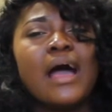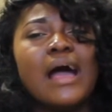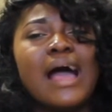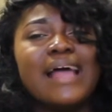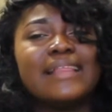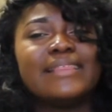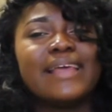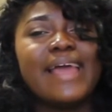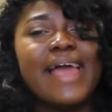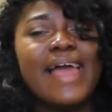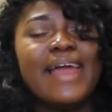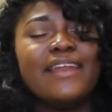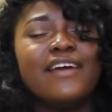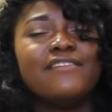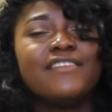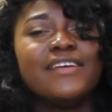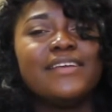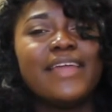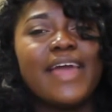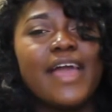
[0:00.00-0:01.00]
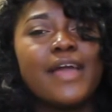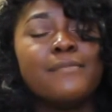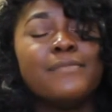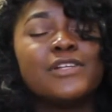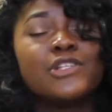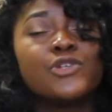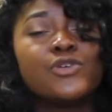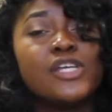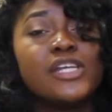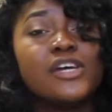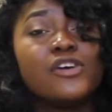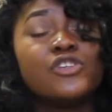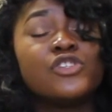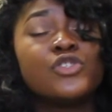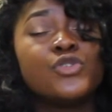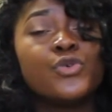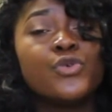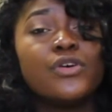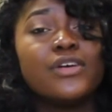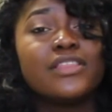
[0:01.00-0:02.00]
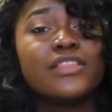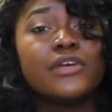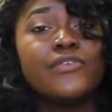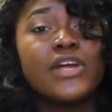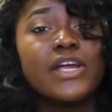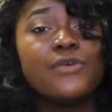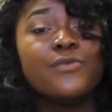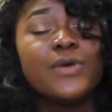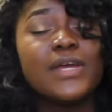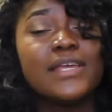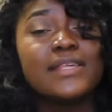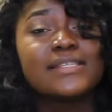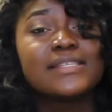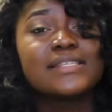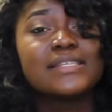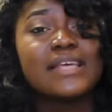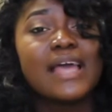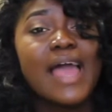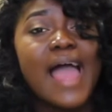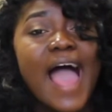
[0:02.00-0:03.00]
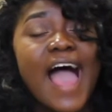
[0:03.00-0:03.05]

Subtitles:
at the end of the day, between those 2 or 3 weeks,